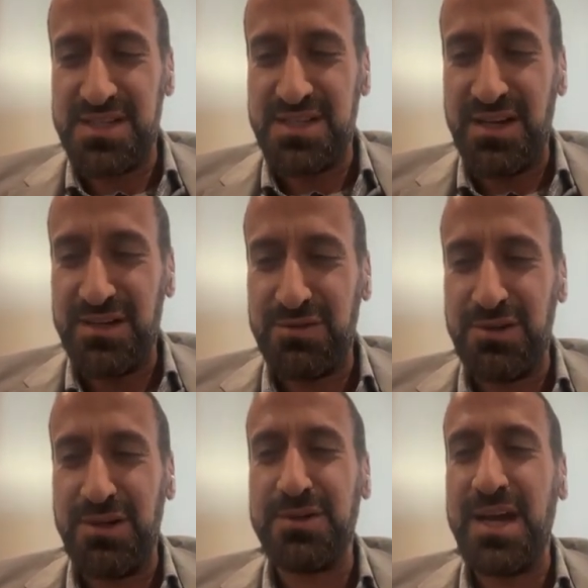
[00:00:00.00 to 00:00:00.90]
he's done
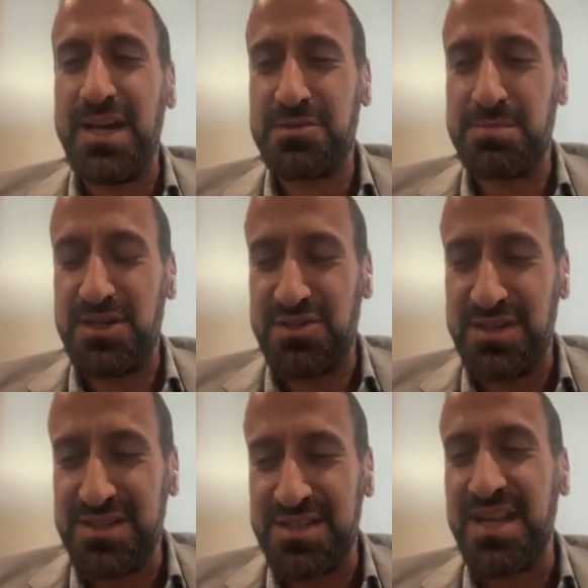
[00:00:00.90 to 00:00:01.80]
for our NASH
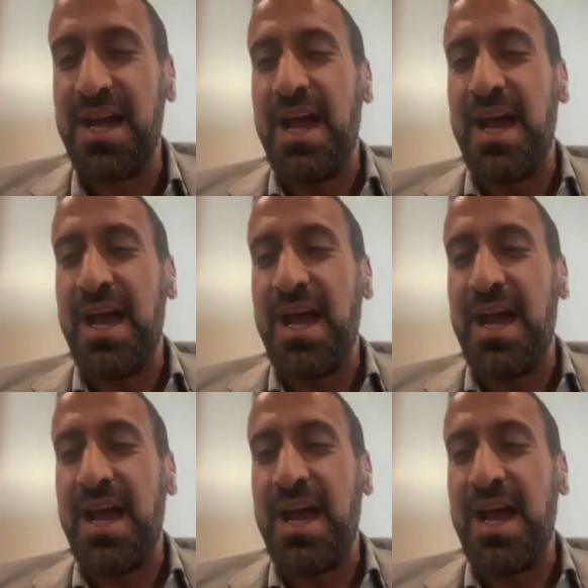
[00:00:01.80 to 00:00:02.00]
patients.